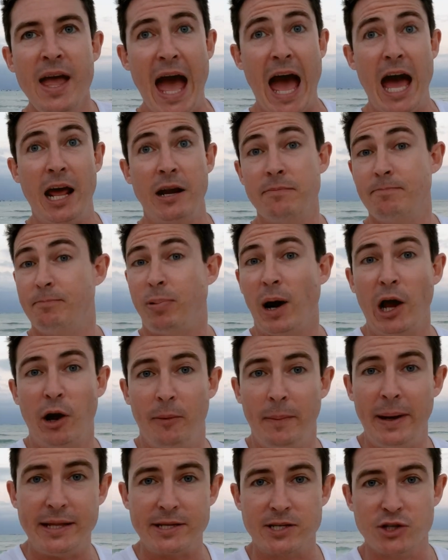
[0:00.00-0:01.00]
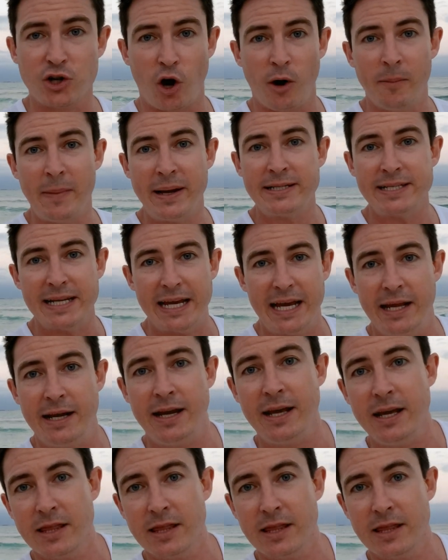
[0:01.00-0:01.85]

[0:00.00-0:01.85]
And by all means, put in